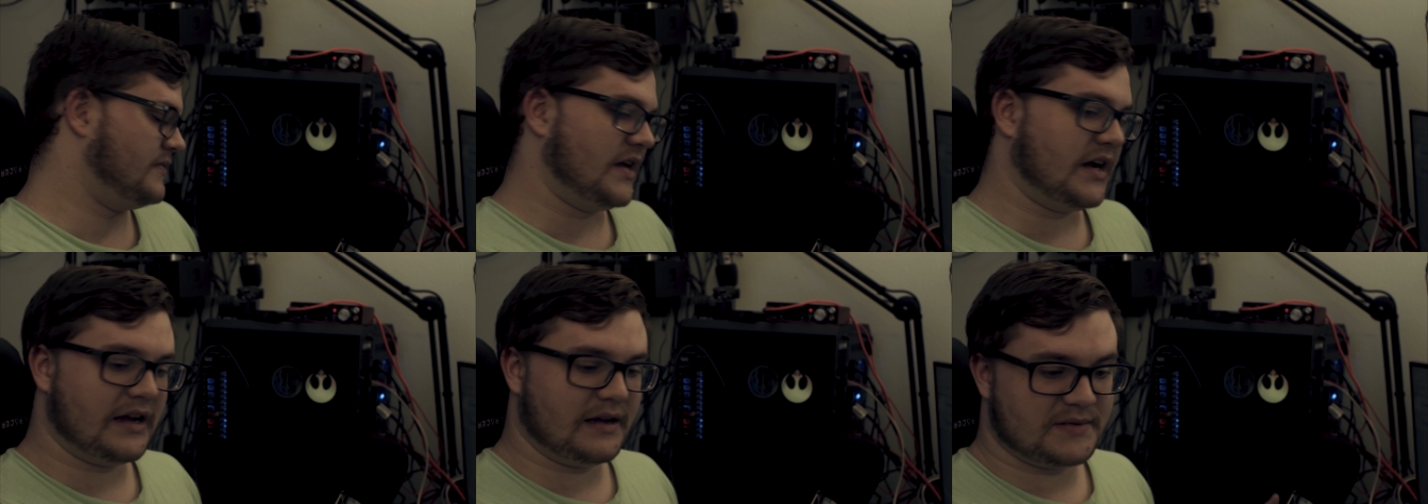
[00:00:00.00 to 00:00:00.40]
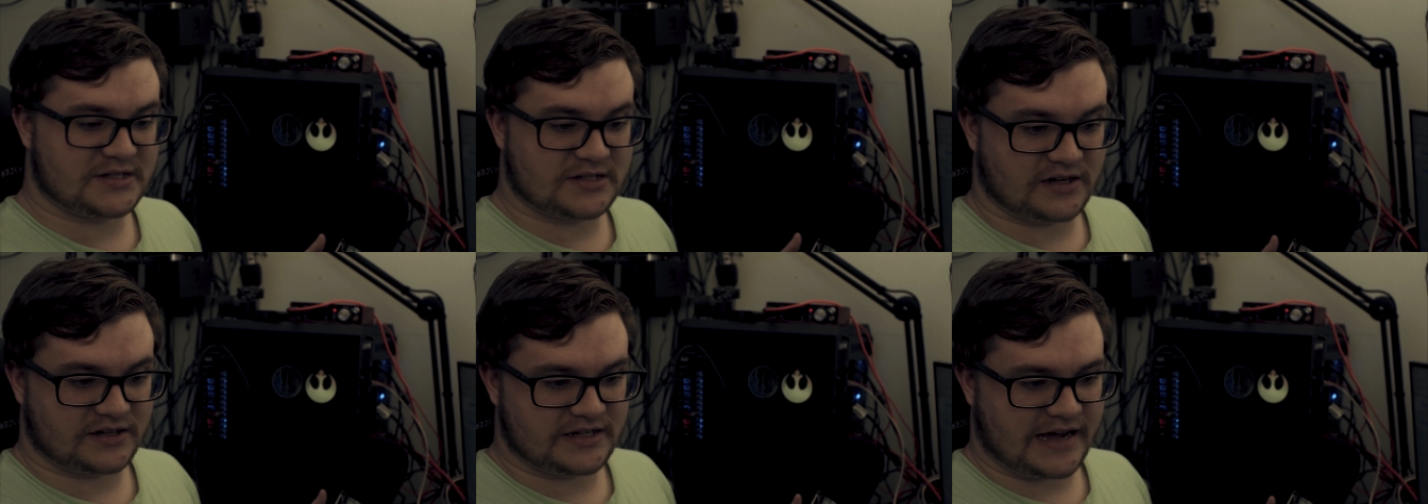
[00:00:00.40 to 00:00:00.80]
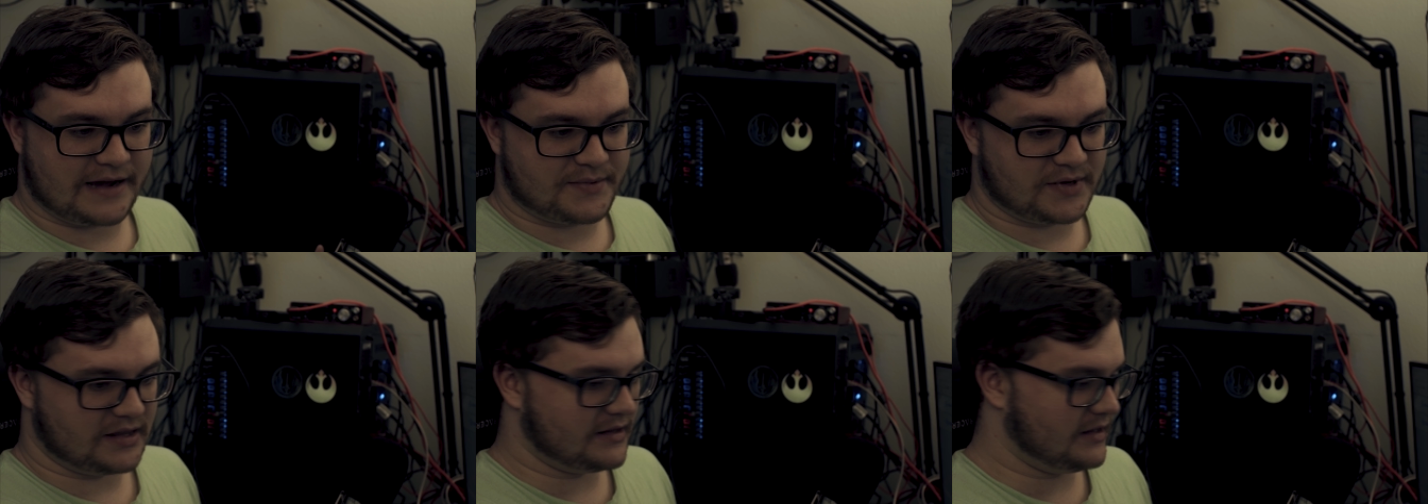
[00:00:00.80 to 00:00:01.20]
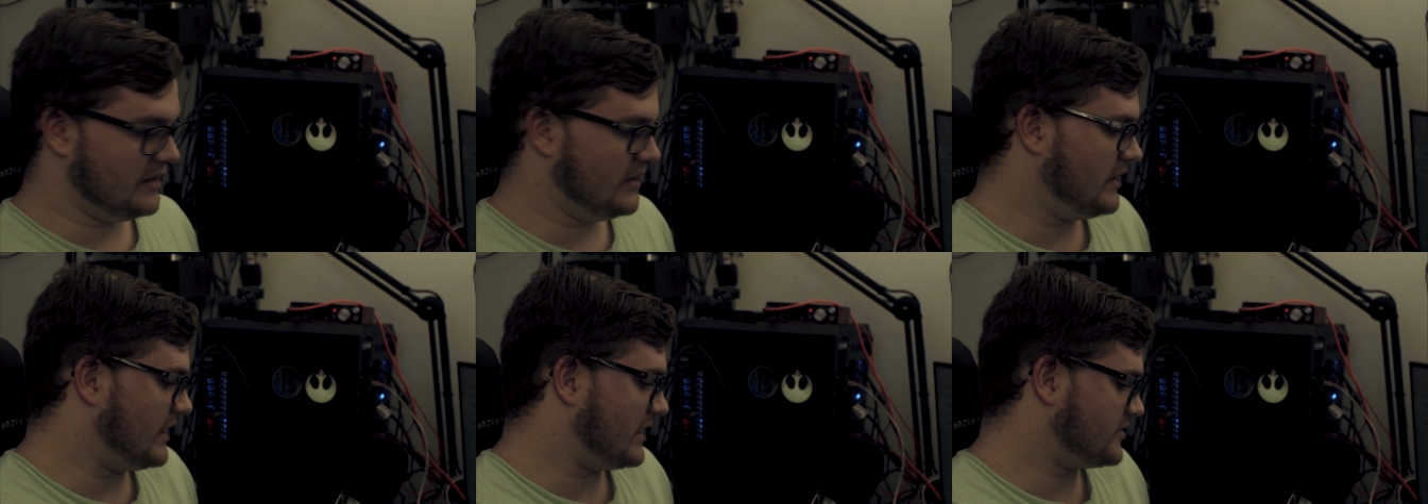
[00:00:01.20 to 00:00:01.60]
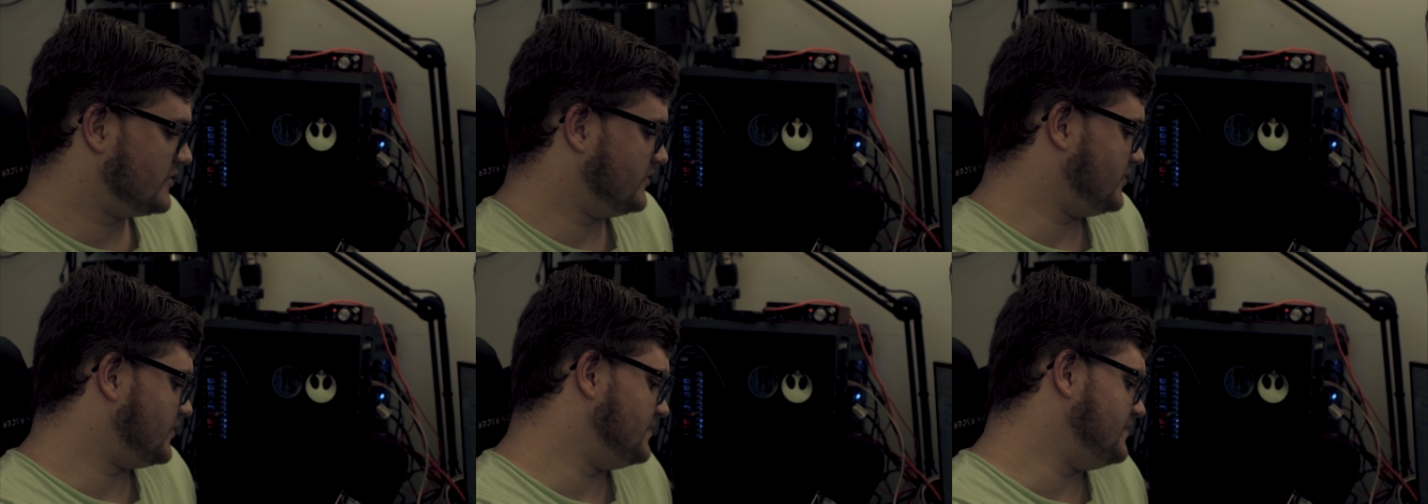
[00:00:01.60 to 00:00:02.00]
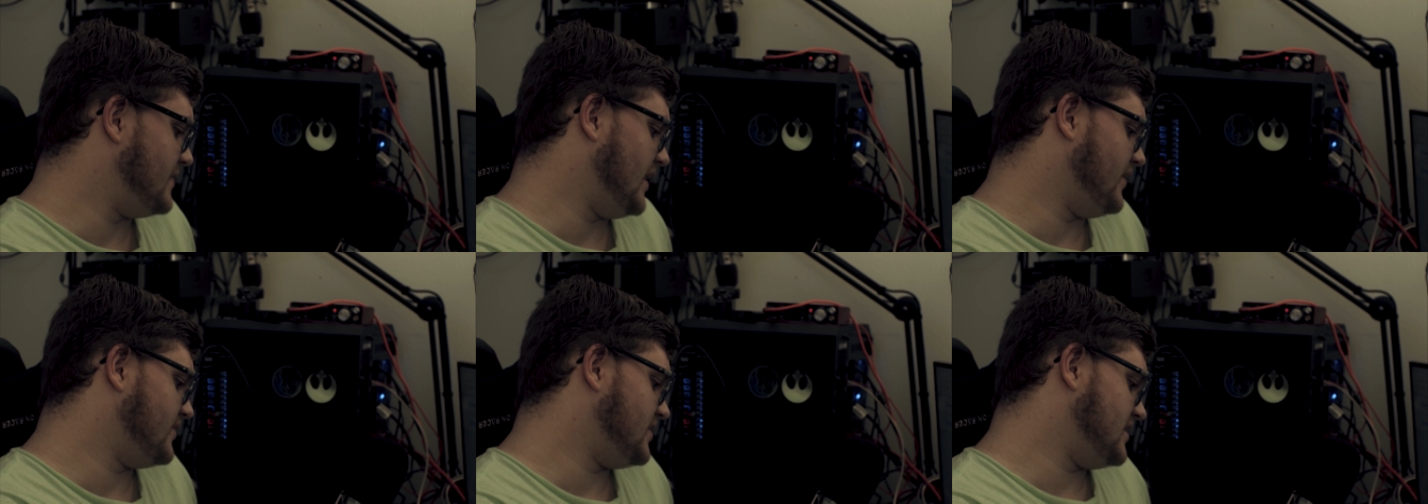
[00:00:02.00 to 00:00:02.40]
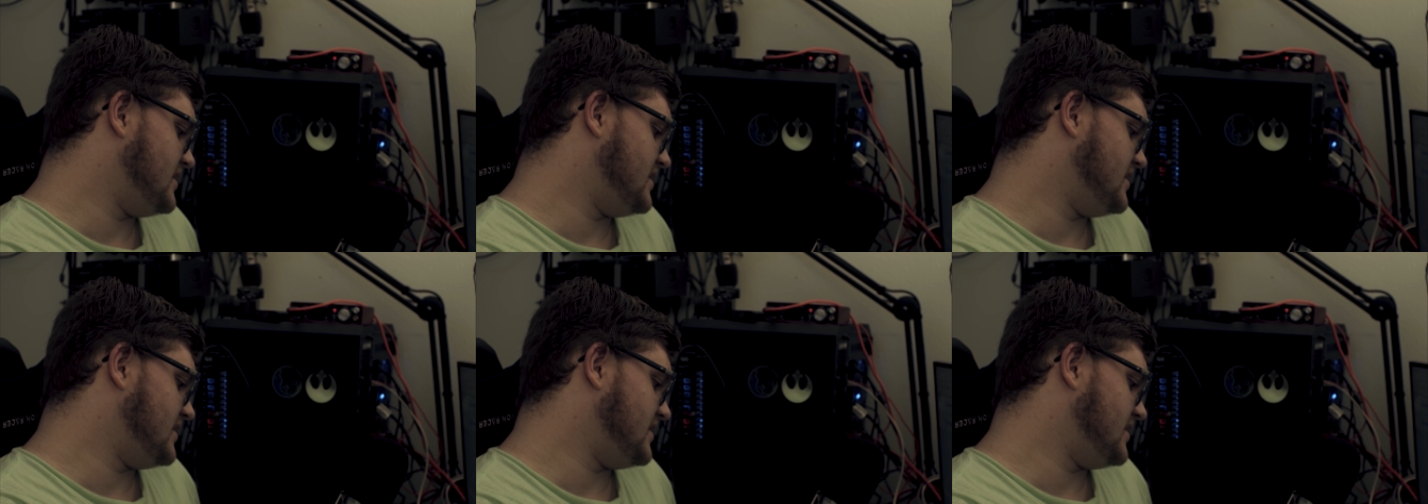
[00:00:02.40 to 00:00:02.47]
Alright, I'm going to start tapping the actual mount